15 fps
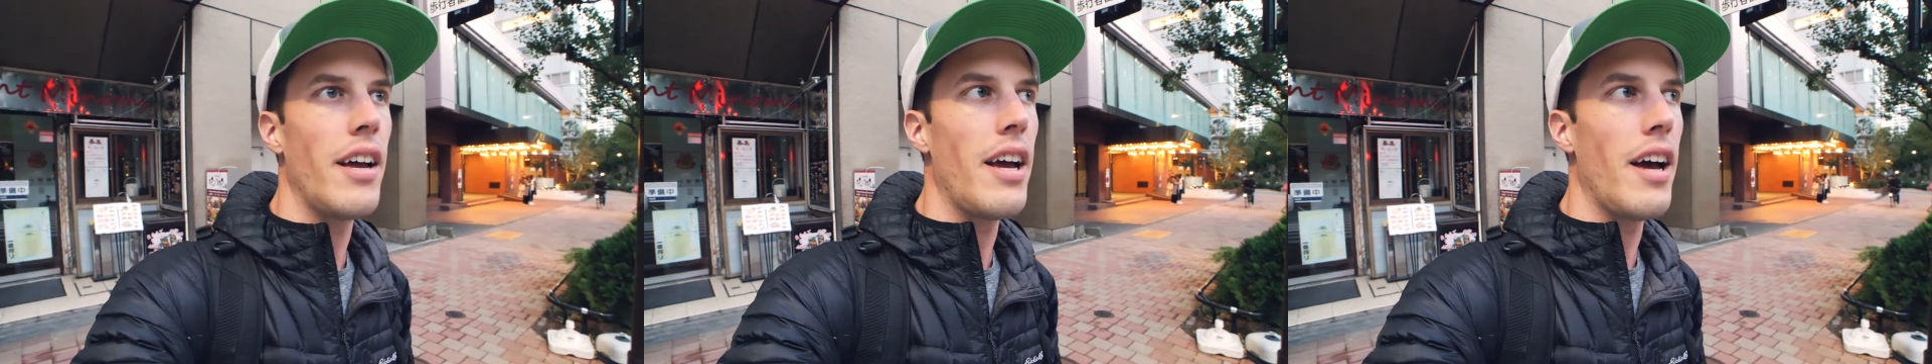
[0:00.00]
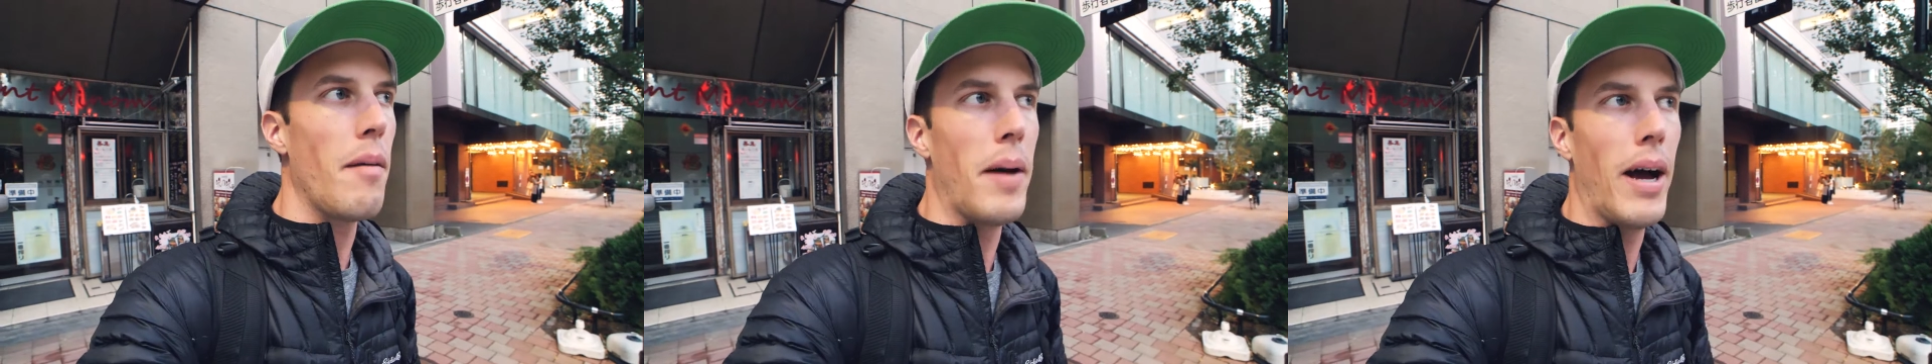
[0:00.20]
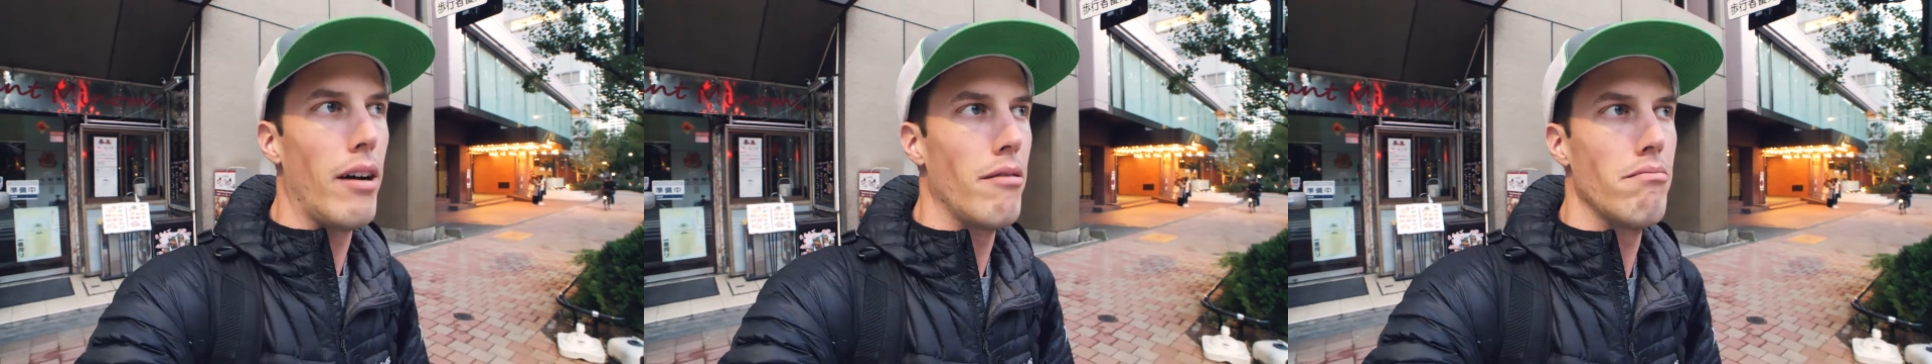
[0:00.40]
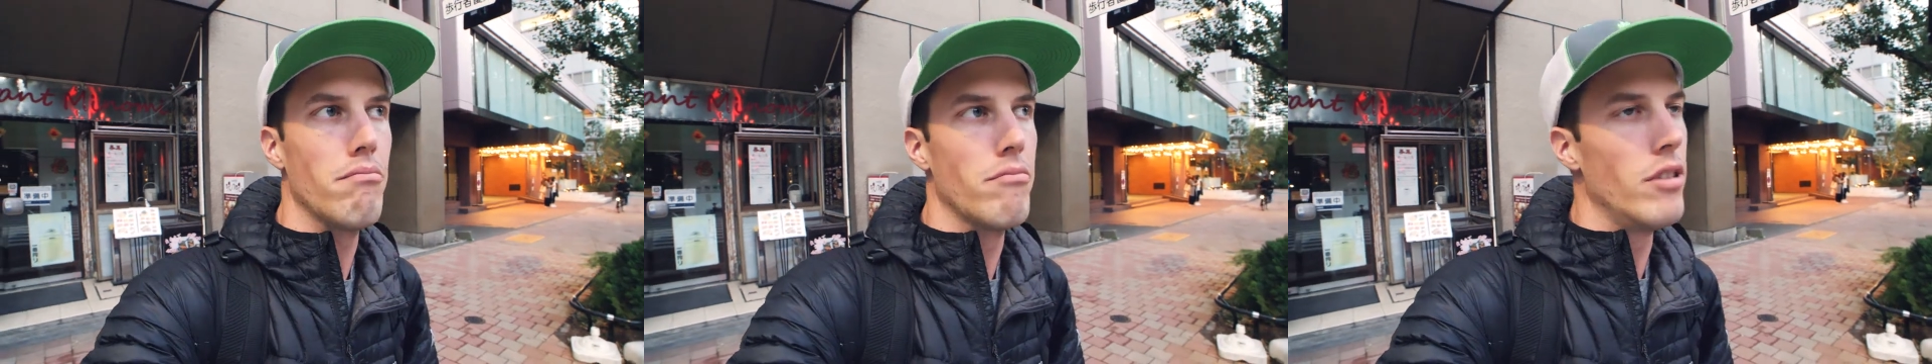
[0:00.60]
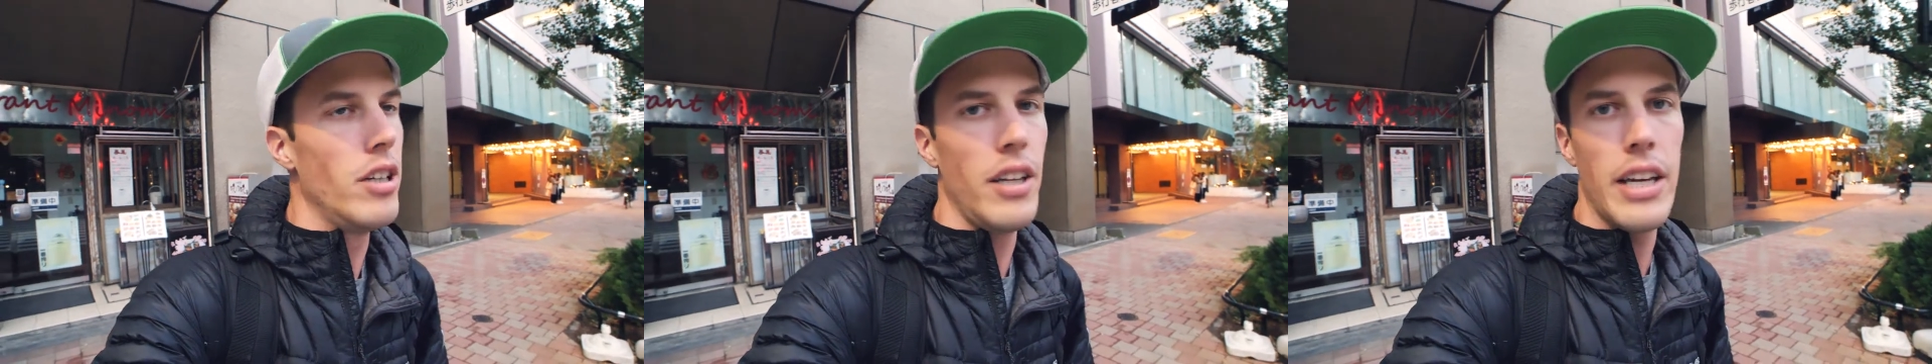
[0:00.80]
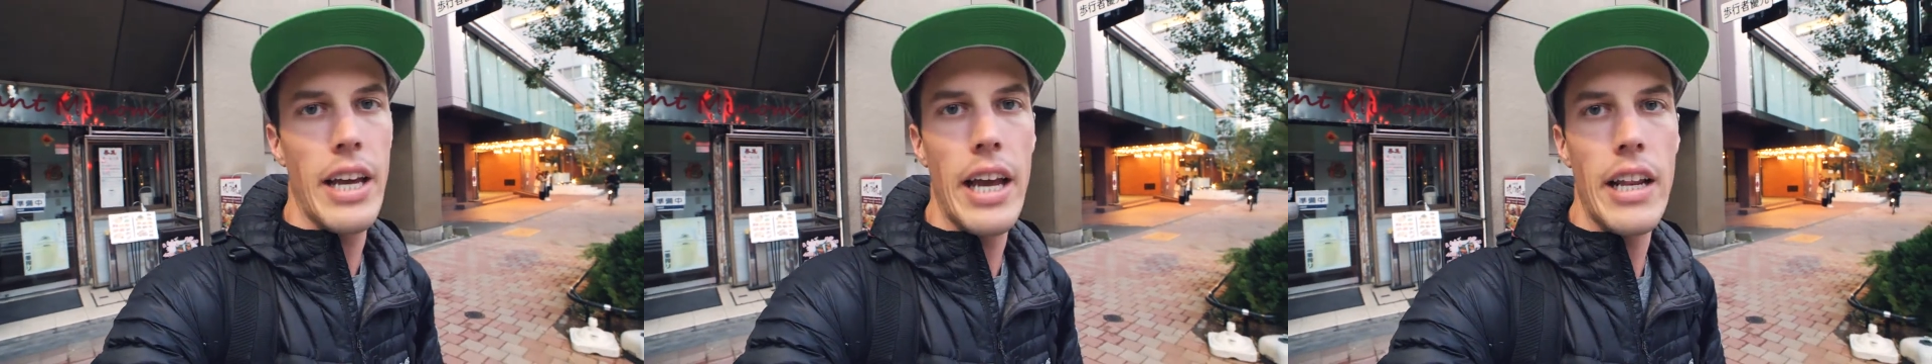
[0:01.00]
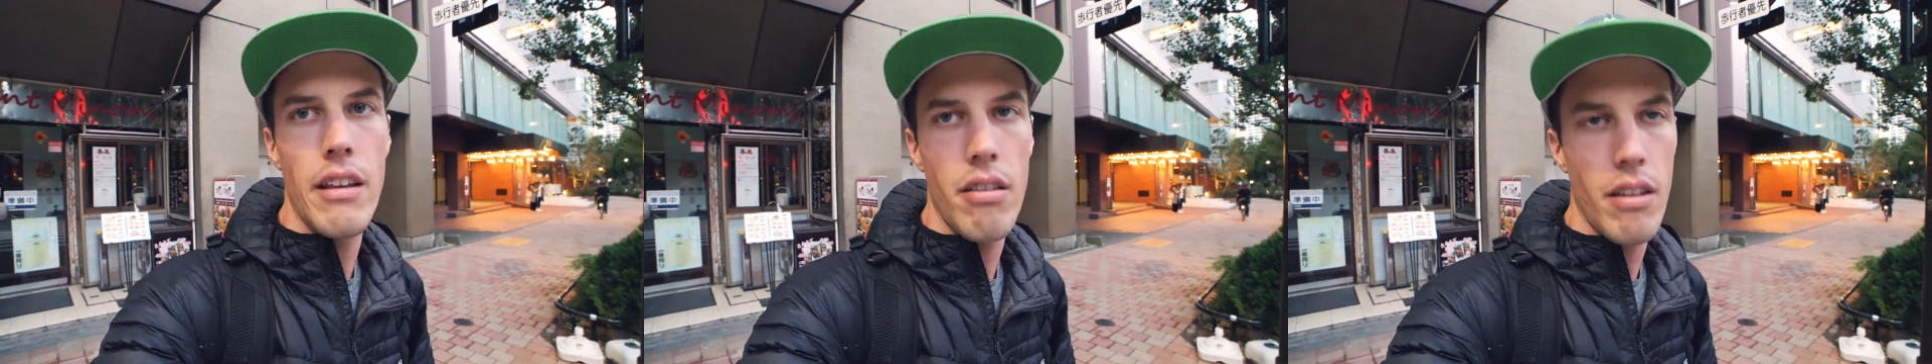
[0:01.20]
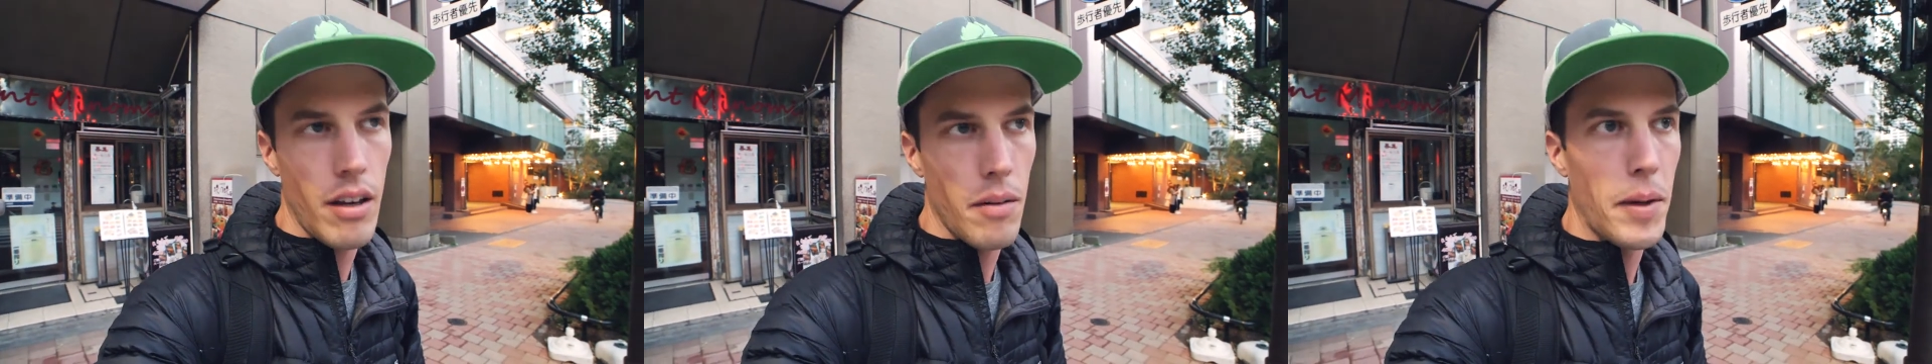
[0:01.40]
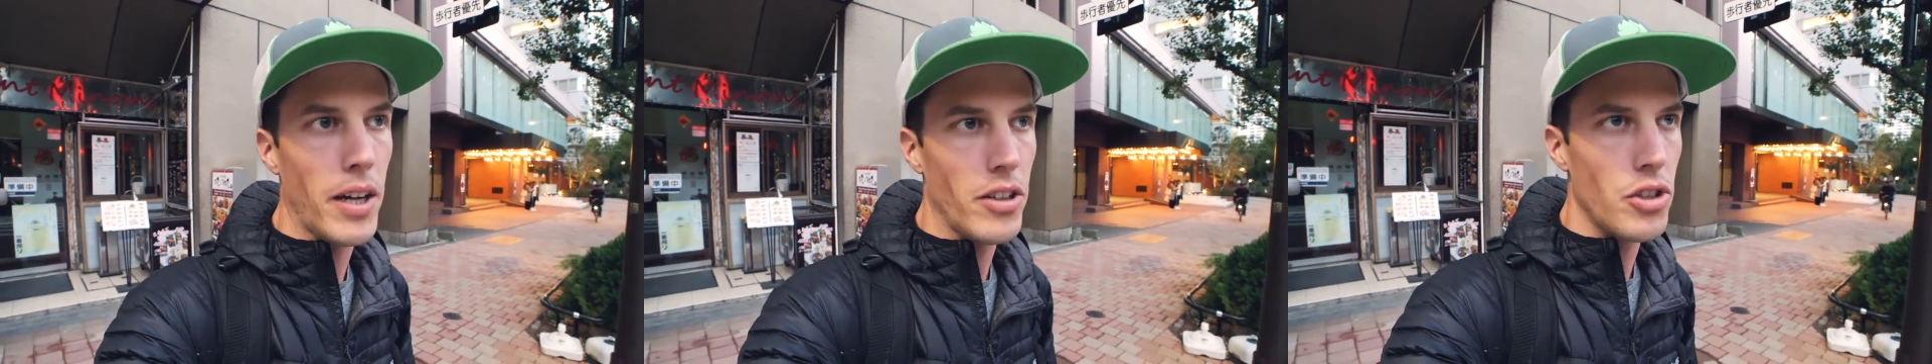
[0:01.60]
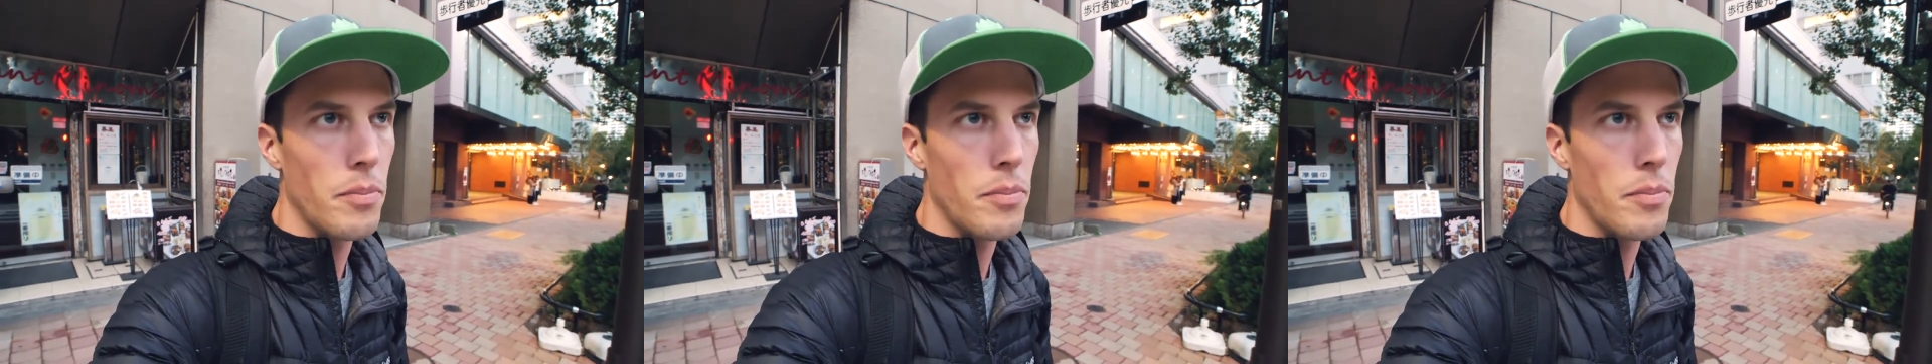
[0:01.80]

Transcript: about really anything about